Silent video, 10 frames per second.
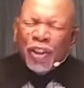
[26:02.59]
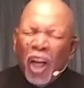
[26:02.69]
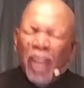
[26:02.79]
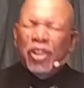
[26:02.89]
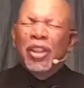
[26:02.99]

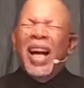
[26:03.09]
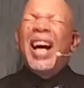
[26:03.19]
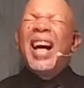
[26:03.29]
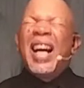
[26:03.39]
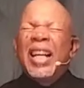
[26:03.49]
Touch,
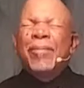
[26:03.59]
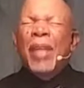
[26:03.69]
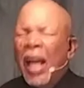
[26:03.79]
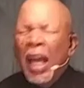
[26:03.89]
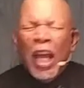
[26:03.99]
God,
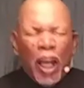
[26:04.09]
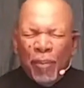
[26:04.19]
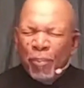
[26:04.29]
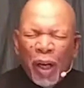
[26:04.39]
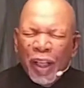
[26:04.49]

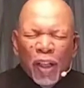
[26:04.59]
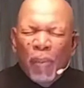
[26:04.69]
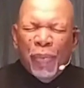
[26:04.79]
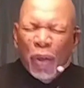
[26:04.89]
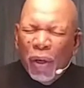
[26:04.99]
and bring
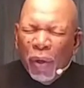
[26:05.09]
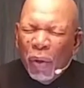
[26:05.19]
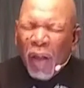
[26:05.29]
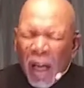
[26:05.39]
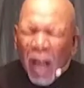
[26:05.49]
them
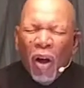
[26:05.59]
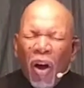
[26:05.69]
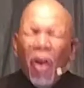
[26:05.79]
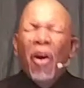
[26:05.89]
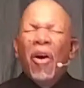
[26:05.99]
through.
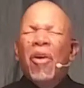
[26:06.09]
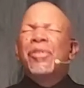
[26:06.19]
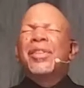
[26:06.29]
Oh,